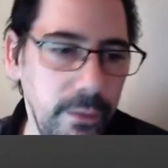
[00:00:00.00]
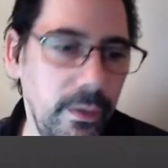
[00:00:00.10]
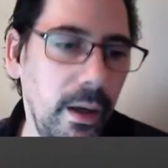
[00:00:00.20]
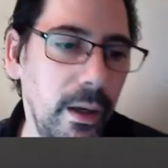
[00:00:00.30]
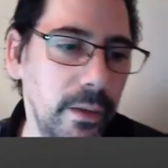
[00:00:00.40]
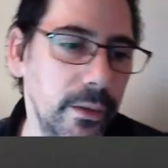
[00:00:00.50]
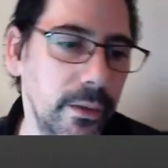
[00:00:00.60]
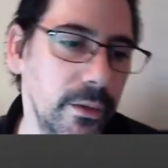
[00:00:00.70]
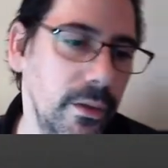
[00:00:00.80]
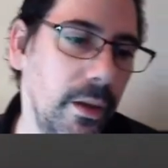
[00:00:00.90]
the file,
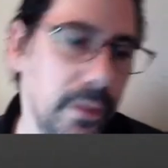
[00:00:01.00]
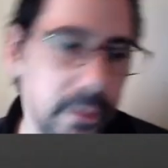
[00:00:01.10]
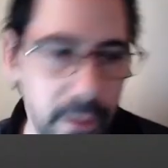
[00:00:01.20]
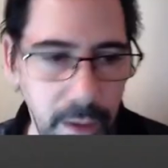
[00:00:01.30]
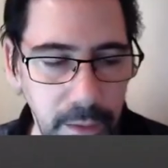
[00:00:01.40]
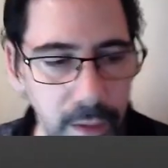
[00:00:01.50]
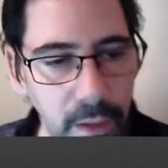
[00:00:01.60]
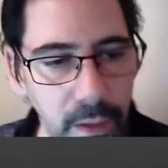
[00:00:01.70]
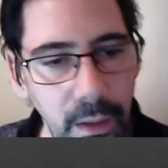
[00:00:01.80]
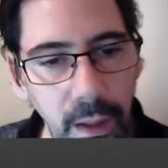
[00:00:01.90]
there's nothing there.
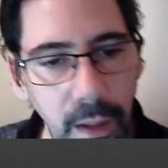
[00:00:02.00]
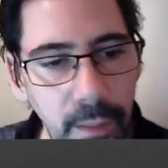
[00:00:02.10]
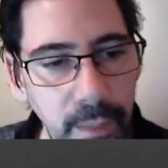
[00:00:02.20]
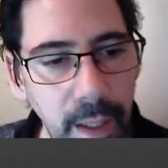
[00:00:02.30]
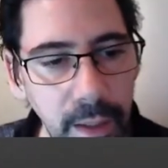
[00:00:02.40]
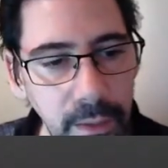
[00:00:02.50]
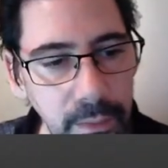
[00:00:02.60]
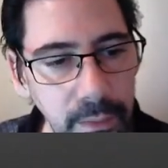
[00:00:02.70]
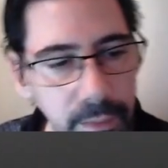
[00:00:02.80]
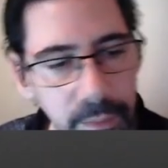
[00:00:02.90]
I can
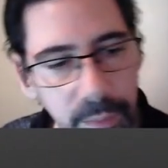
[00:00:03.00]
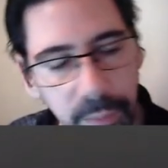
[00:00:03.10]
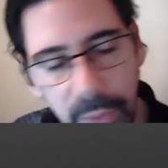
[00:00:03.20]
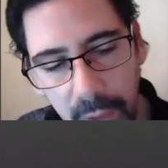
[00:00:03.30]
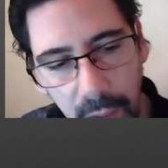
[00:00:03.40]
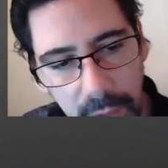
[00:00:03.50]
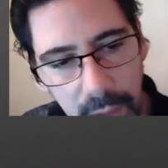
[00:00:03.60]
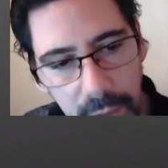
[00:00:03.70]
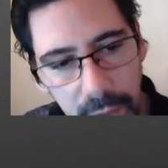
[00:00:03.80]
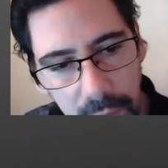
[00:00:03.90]
put
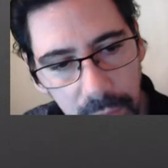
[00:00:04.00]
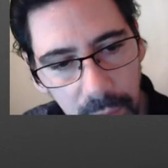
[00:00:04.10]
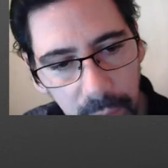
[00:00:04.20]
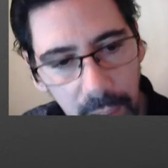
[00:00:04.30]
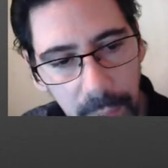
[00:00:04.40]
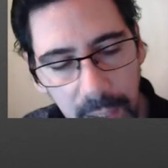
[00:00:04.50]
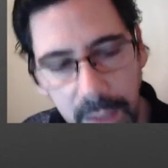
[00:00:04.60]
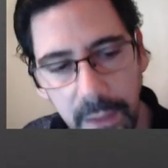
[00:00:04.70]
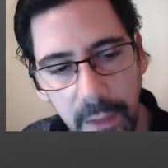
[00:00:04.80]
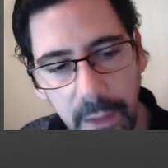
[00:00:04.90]
contents into there by
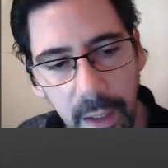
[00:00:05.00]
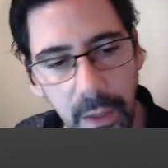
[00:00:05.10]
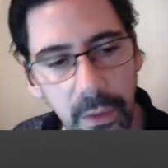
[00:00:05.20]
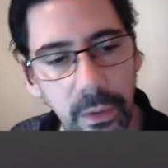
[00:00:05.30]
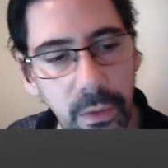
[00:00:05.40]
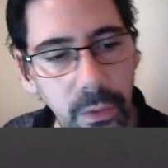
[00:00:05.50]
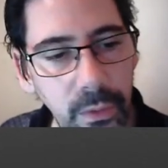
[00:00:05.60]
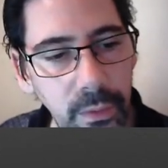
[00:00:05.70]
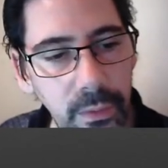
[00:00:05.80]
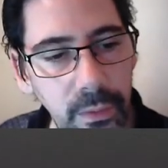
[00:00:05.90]
appending. Echo